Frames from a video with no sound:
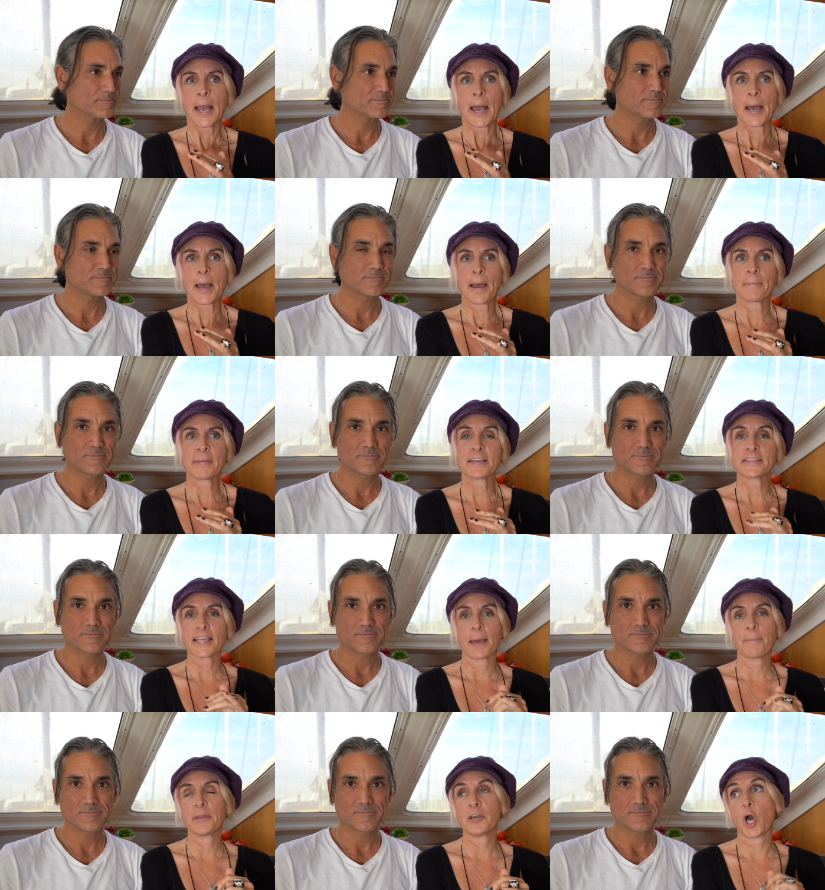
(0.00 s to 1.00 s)
Speaker 1: Um, it's
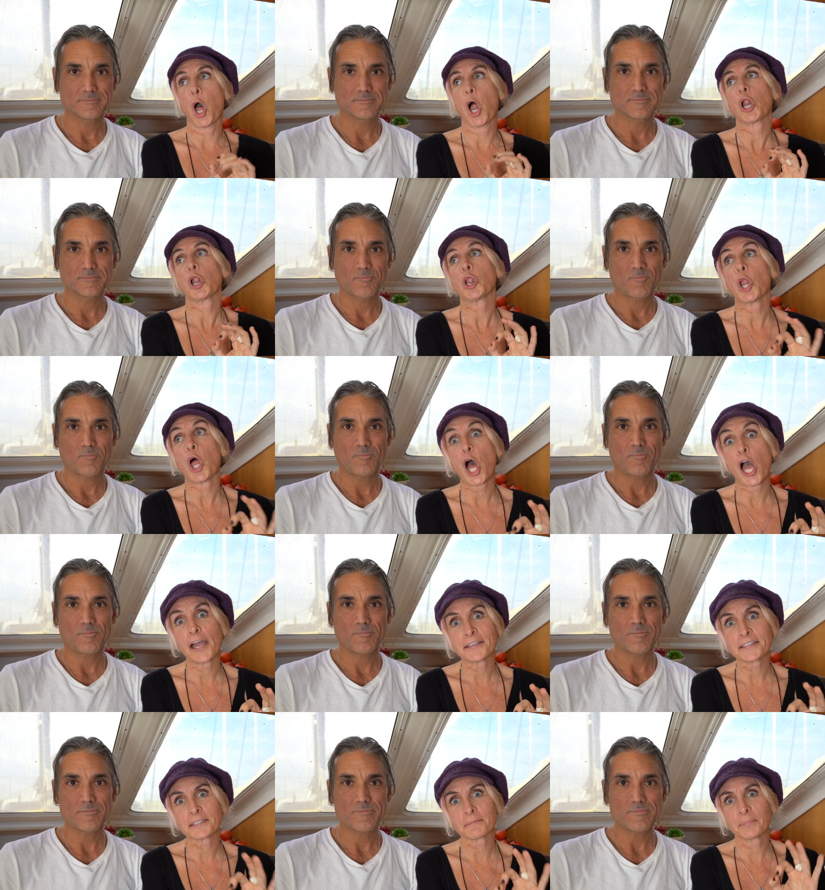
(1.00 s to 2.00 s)
happened a
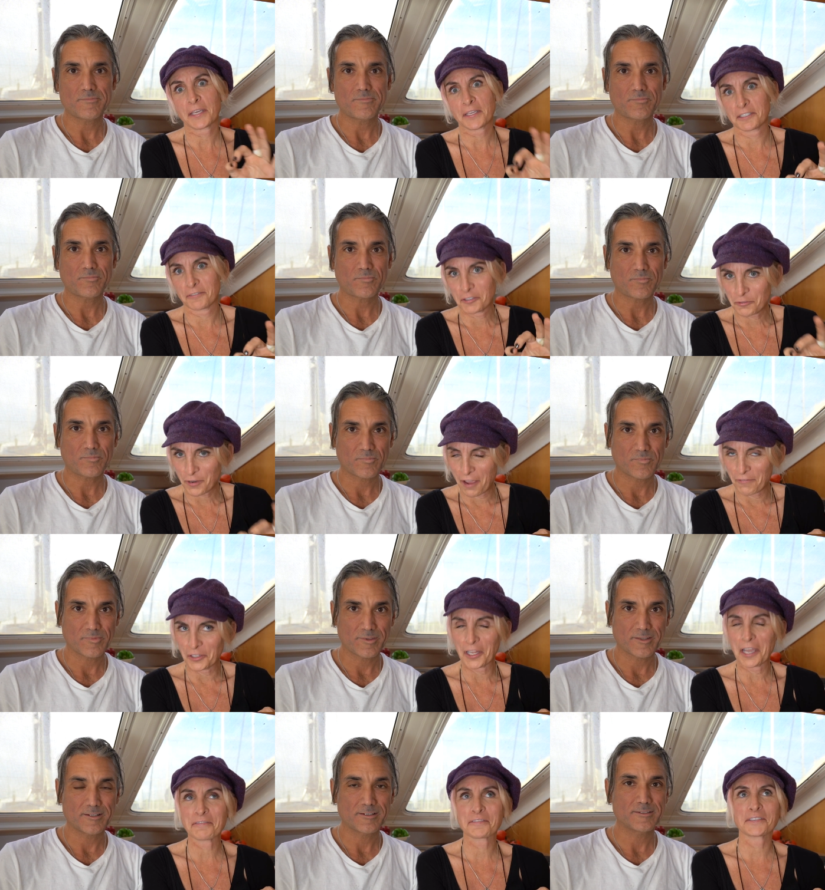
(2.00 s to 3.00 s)
lot because of our
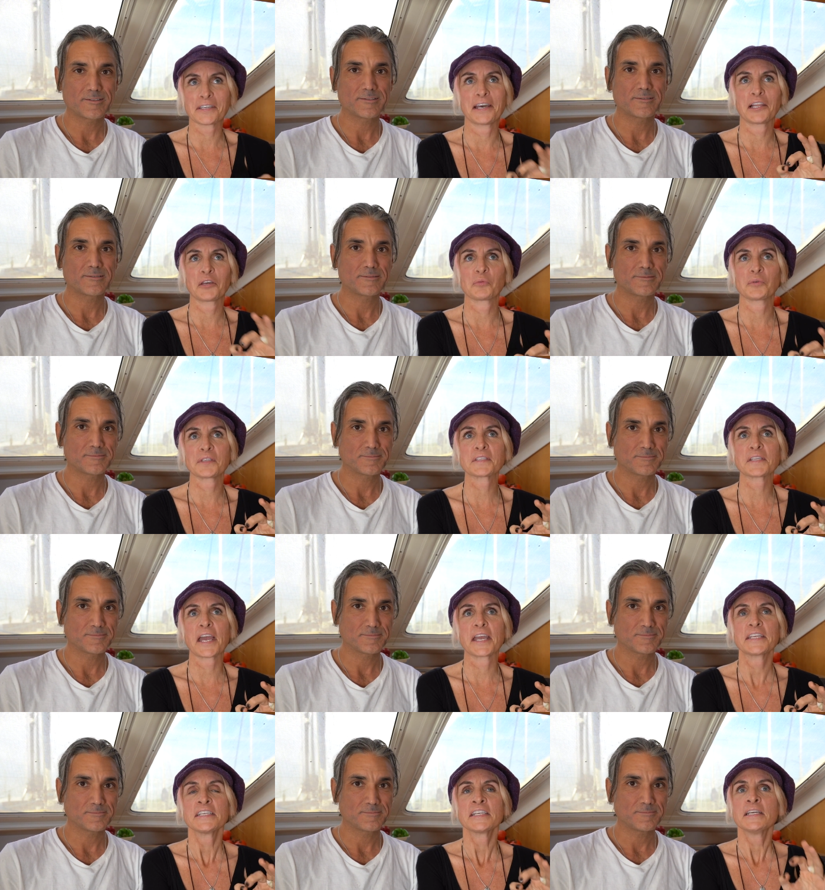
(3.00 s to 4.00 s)
travel lifestyle, I will
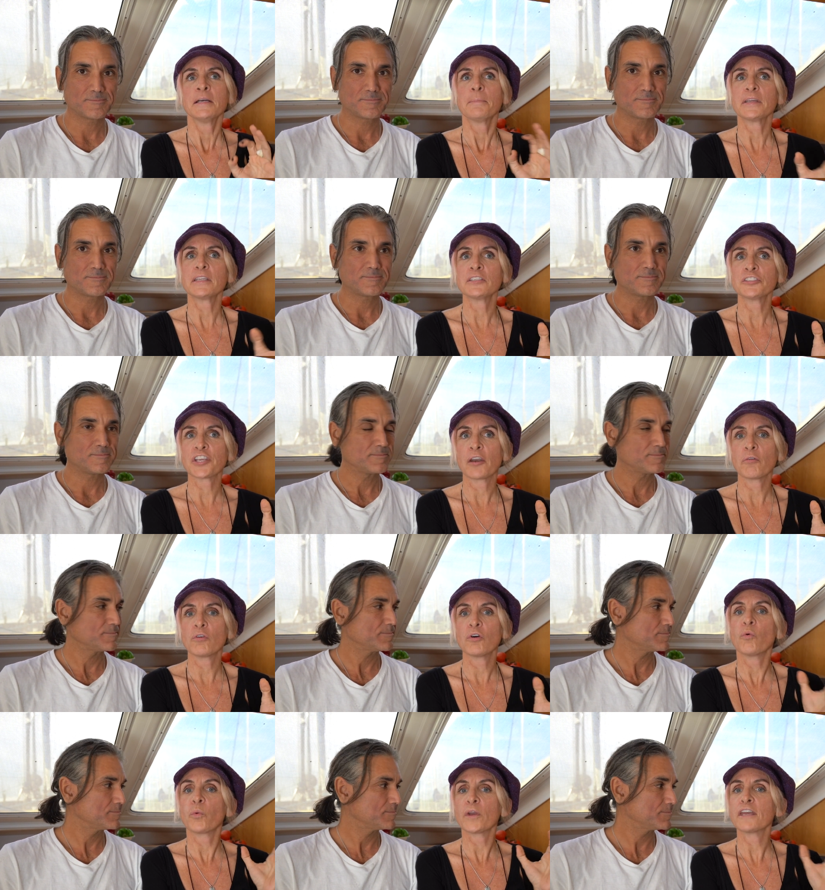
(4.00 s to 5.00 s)
say. But in
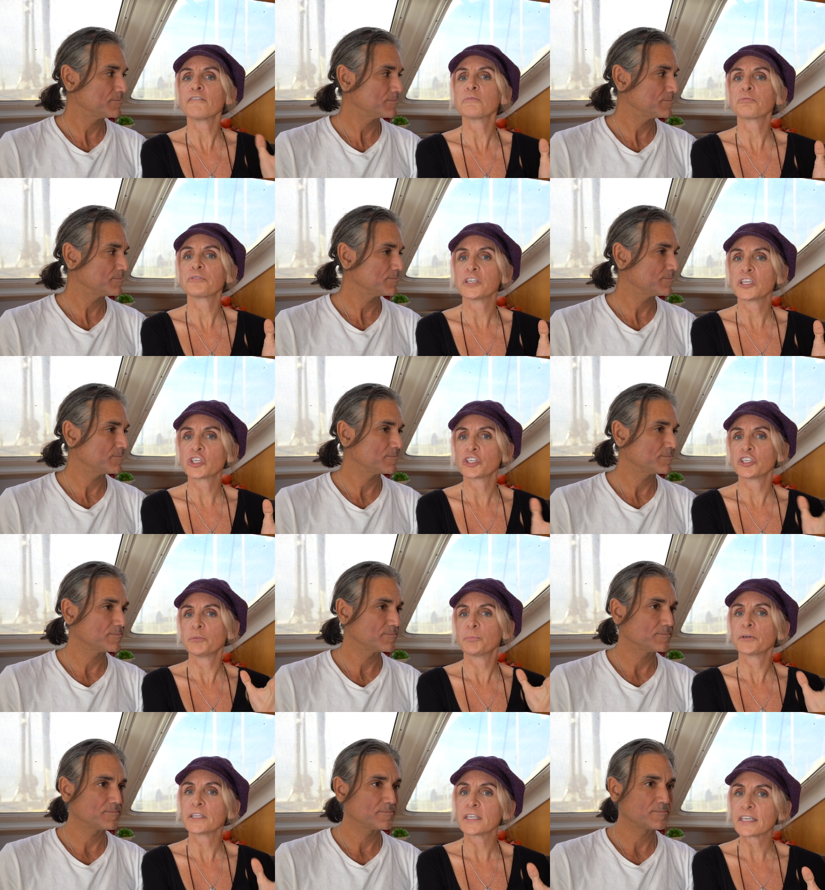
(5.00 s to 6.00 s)
general, we have a pretty
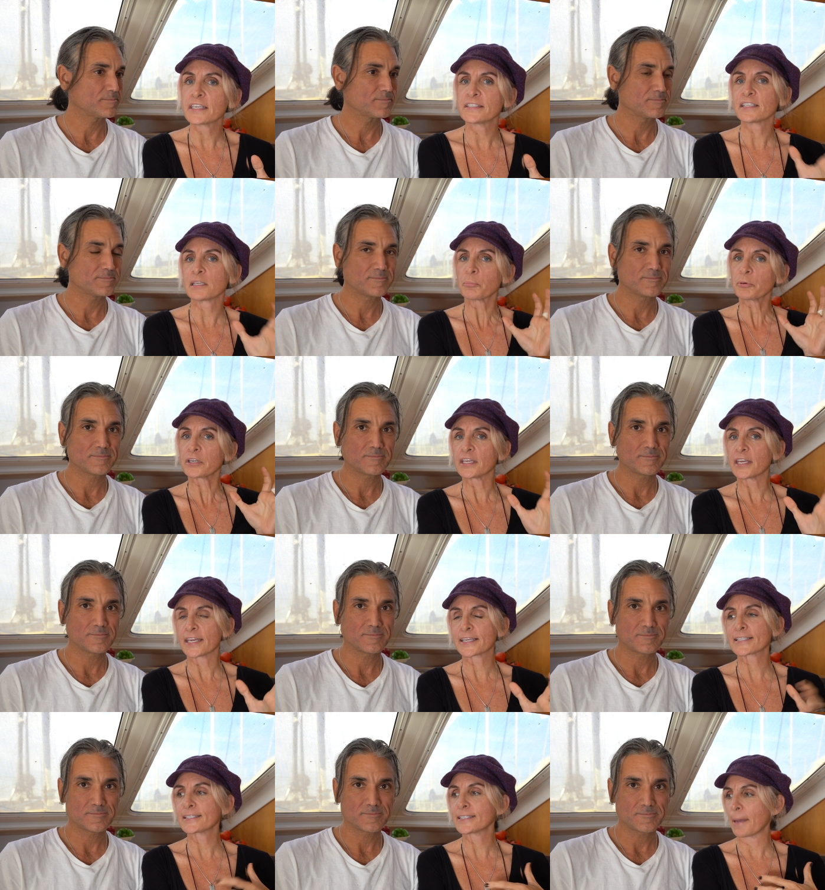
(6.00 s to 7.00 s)
good, pretty easy, pretty
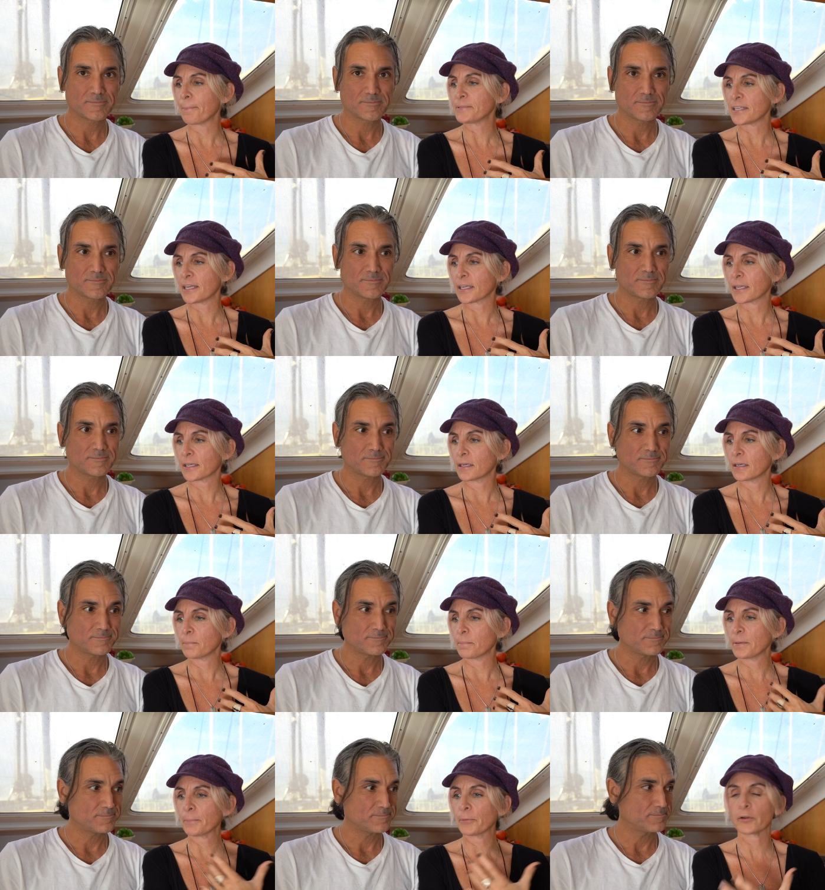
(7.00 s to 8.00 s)

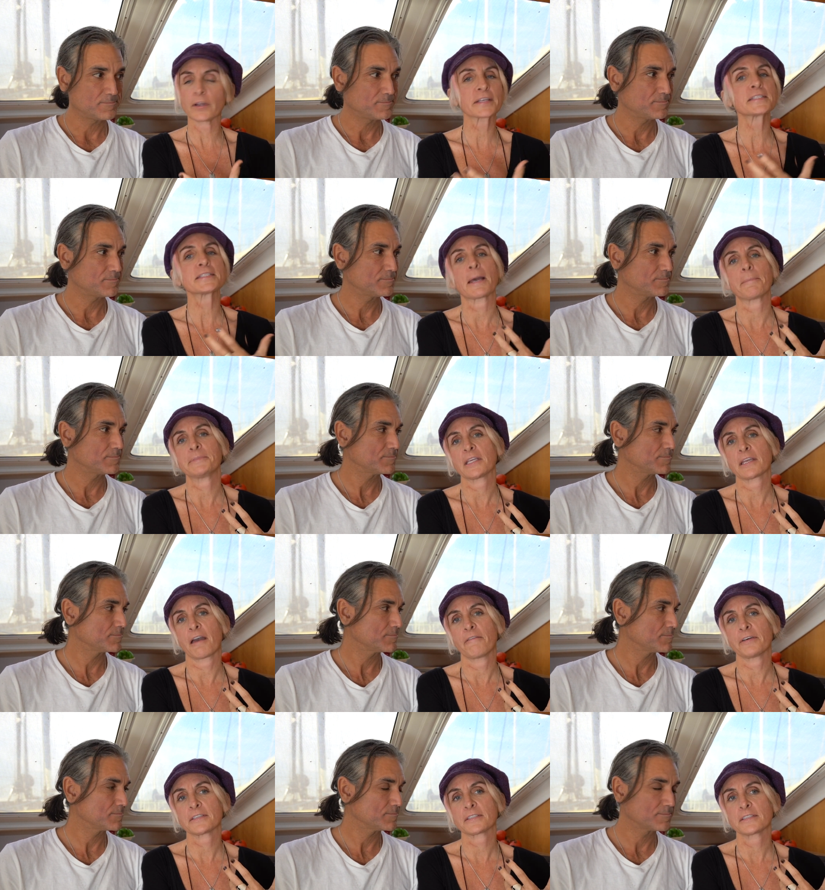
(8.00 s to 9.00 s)
accepting, people are accepting
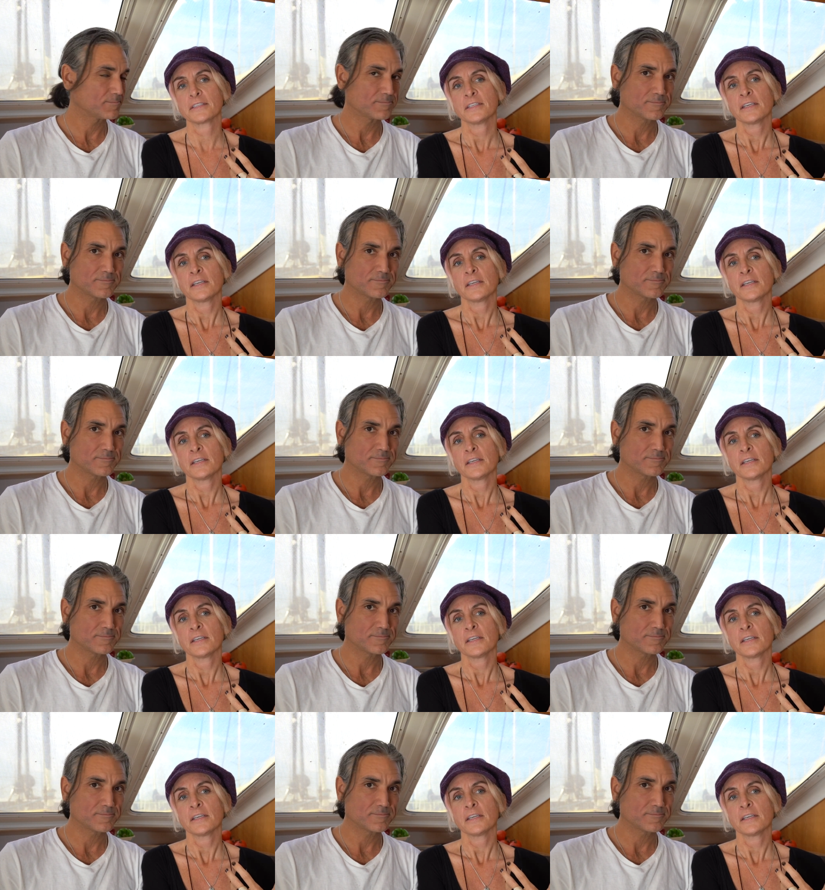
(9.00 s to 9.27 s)
of us.